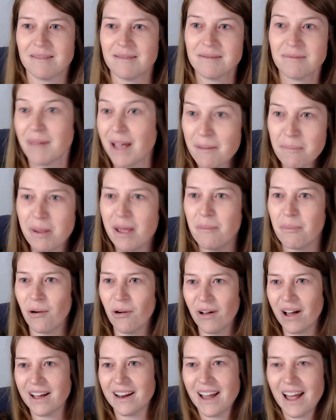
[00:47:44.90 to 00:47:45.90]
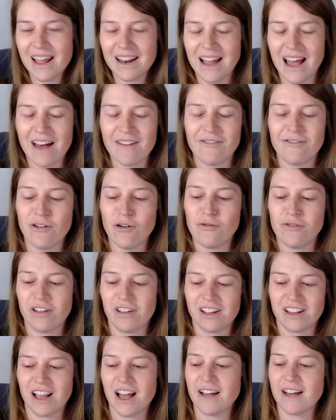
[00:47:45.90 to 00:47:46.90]
meet people and have
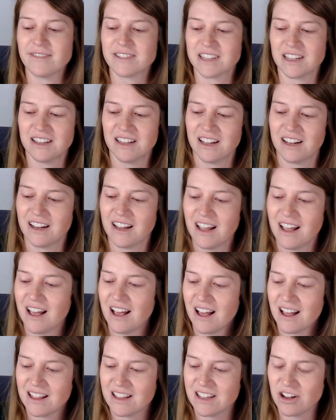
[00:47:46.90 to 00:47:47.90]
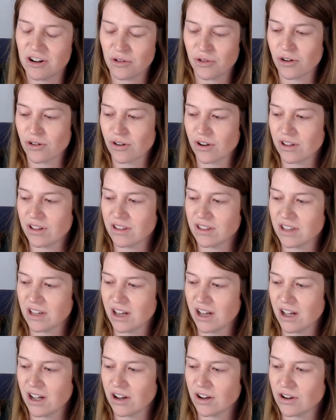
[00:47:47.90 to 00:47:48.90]
fulfilling lives. And then,
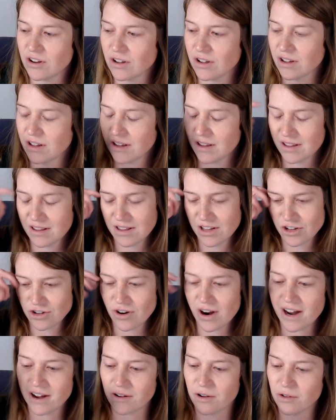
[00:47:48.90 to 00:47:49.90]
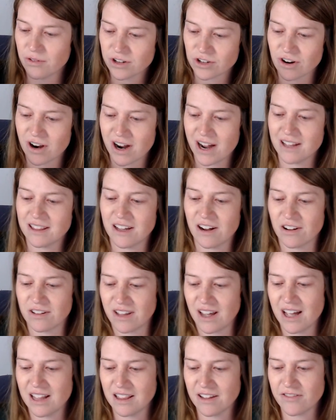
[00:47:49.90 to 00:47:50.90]
the triangle, the triad there at
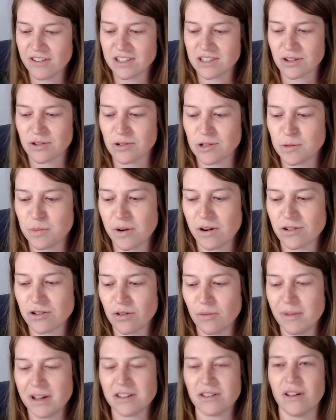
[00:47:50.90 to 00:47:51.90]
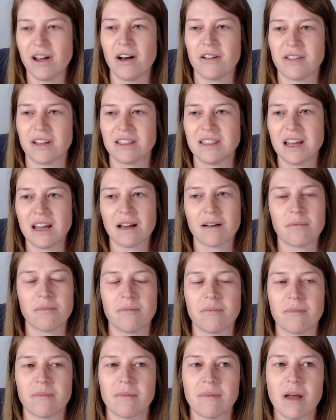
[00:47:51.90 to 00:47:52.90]
the end, the physical, spiritual, mental health. I think,
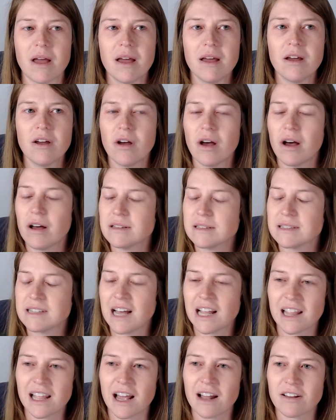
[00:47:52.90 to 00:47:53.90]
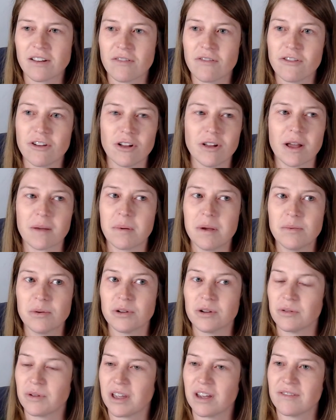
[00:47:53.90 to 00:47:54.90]
sadly, I feel like people
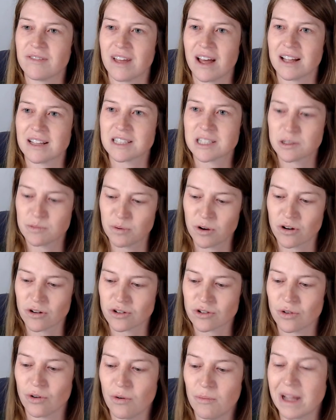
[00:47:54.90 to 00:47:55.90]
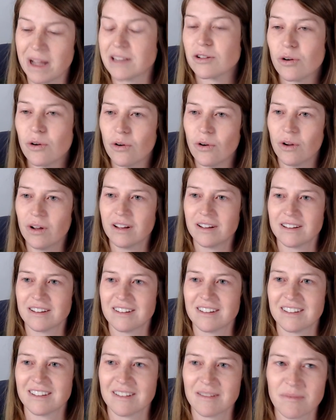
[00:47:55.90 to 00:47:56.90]
don't give that spiritual, mental
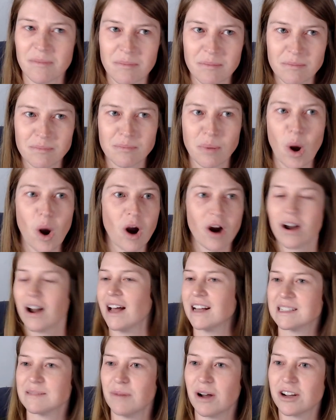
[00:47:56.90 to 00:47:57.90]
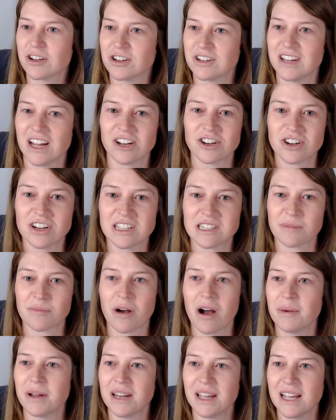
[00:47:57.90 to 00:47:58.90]
part as much attention as it
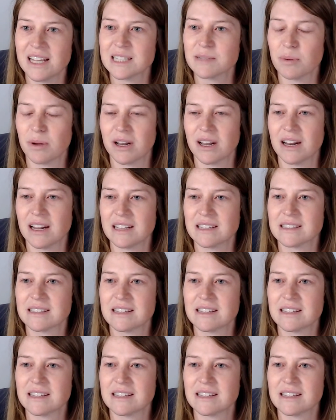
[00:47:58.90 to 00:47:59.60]
probably needs, but it